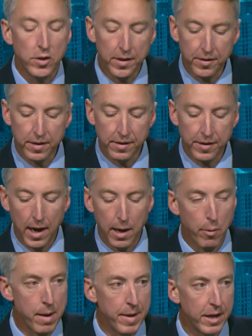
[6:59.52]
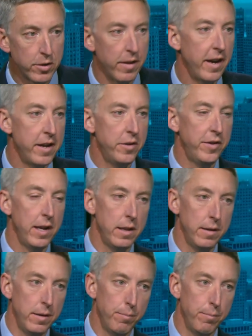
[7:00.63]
Justin Sott, I want to make sure that I understand that the